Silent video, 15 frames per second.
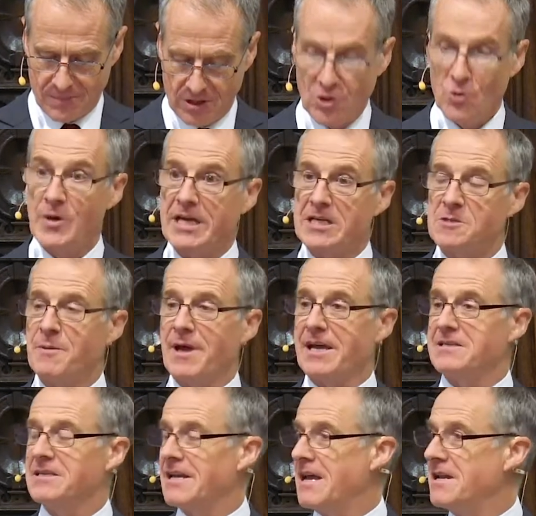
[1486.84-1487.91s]
You
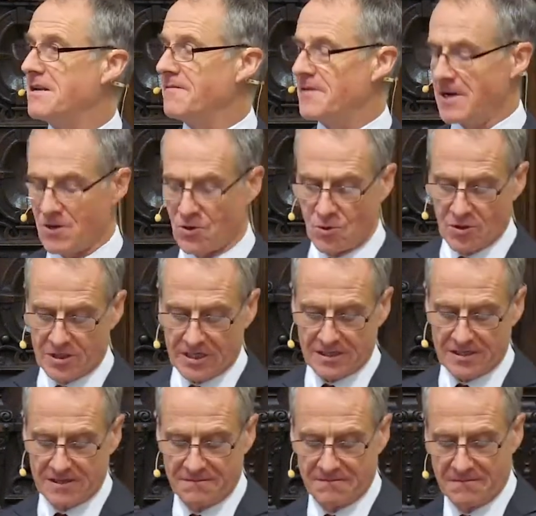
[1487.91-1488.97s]
expect an end-of-year
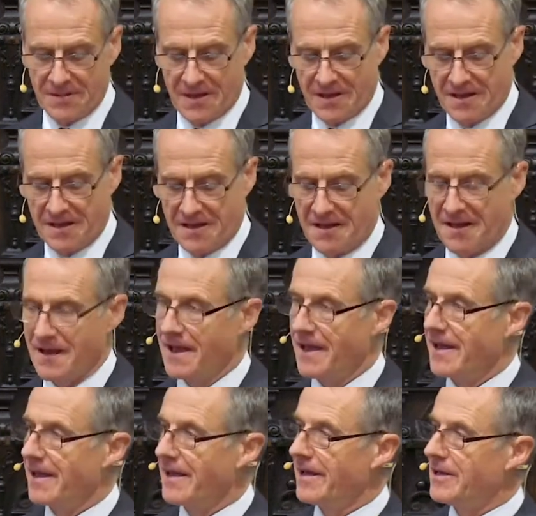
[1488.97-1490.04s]
audit.
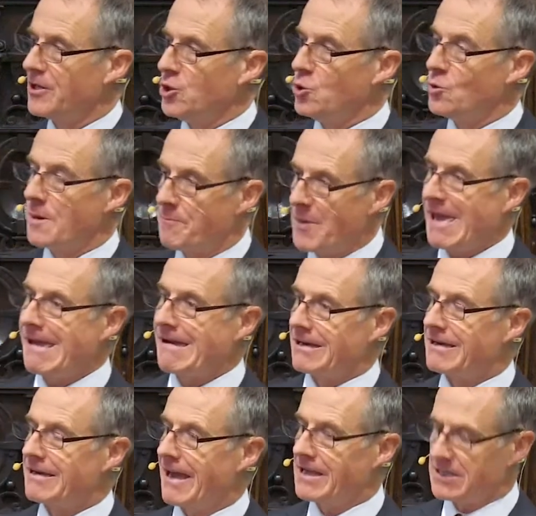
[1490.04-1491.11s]
You appeal
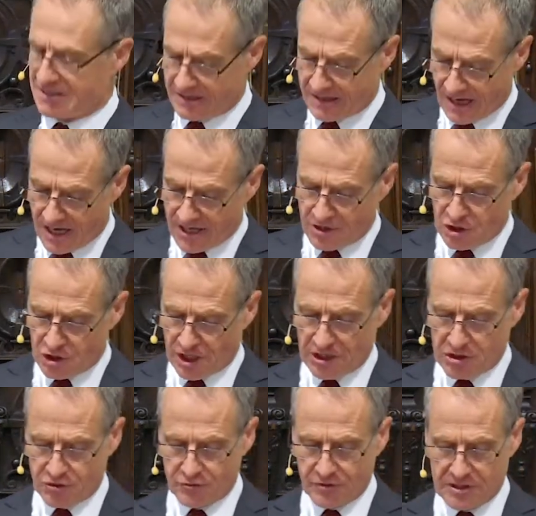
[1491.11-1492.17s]
against an
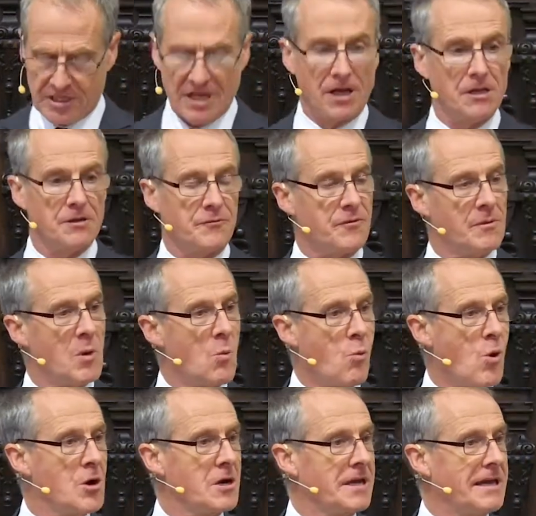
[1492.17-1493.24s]
unjust result from a
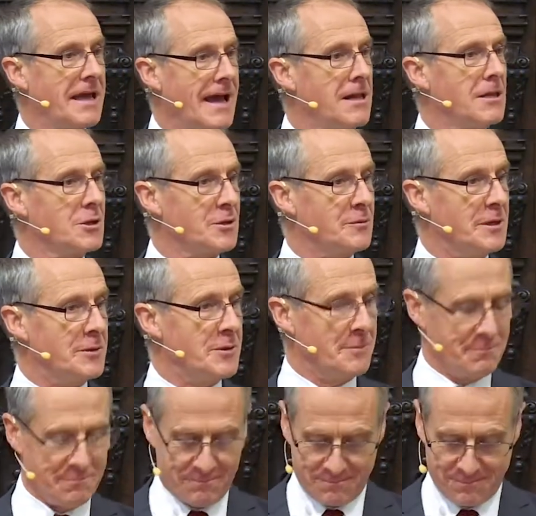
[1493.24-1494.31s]
wonky
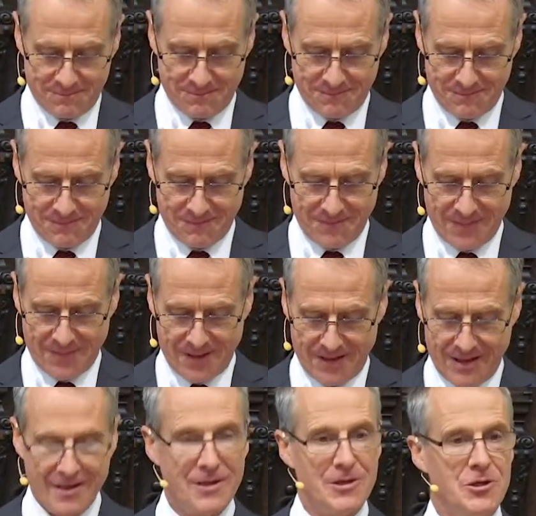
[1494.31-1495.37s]
algorithm.
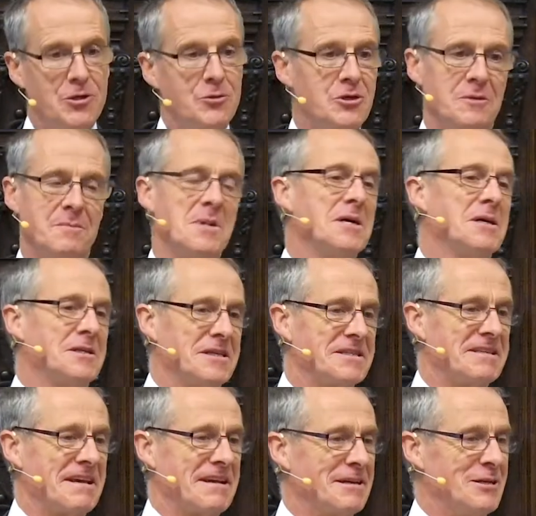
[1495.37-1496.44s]
You demand a
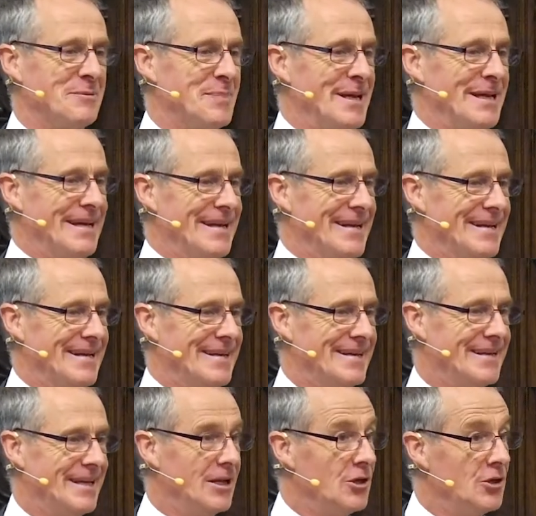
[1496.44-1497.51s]
second opinion.
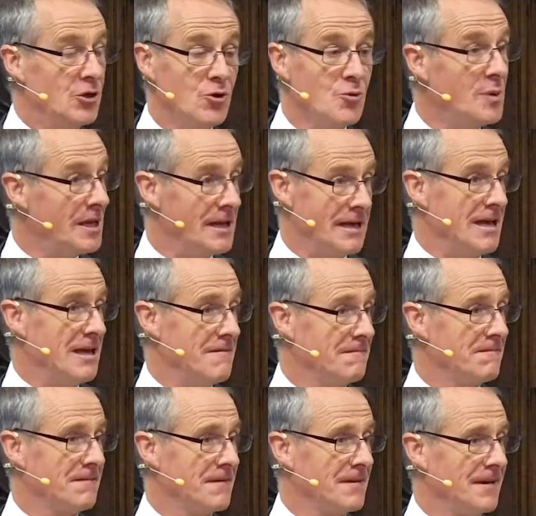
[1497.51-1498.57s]
You
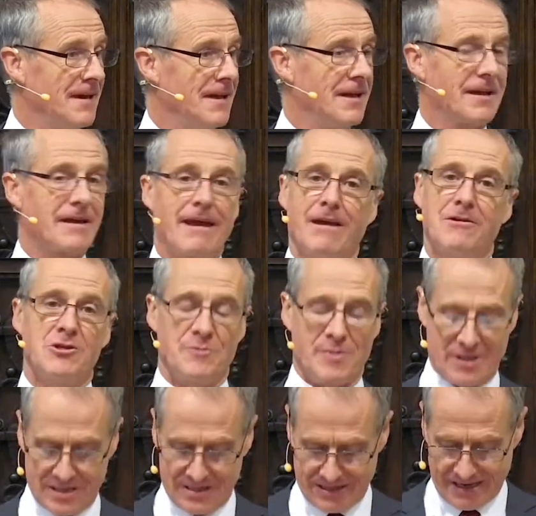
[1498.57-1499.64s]
believe in
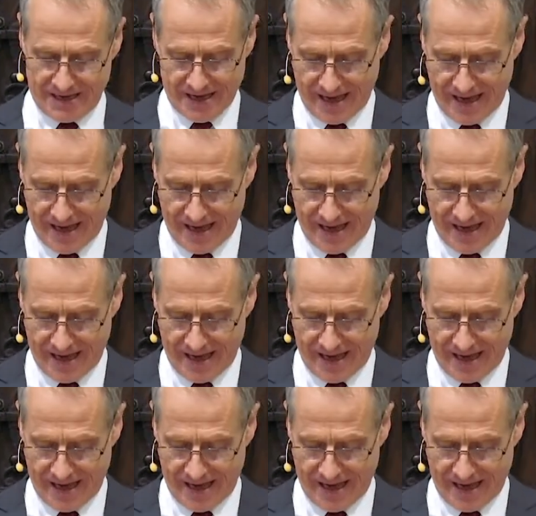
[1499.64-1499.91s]
accountability